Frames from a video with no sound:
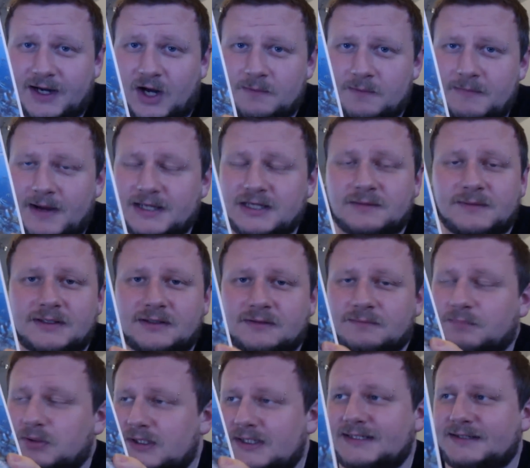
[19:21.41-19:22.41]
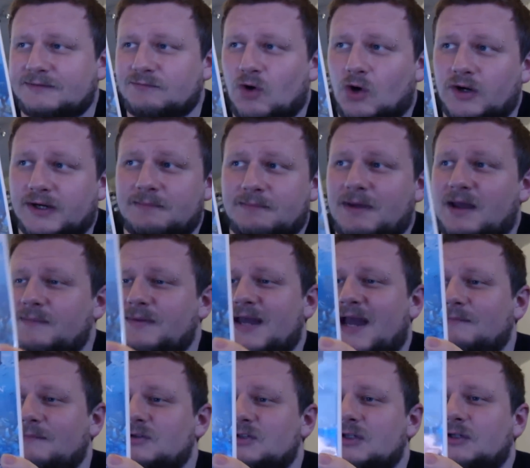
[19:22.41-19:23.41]
I may be completely wrong, and it may be
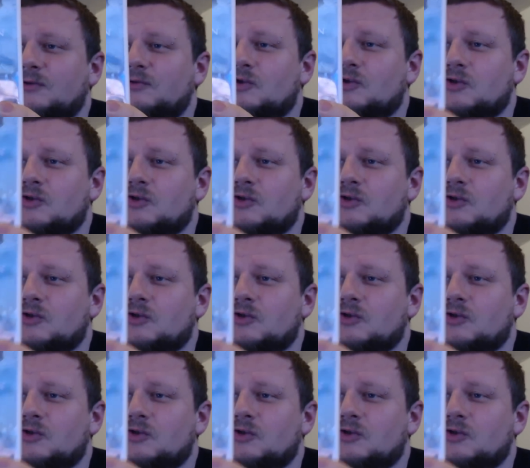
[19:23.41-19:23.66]
absolute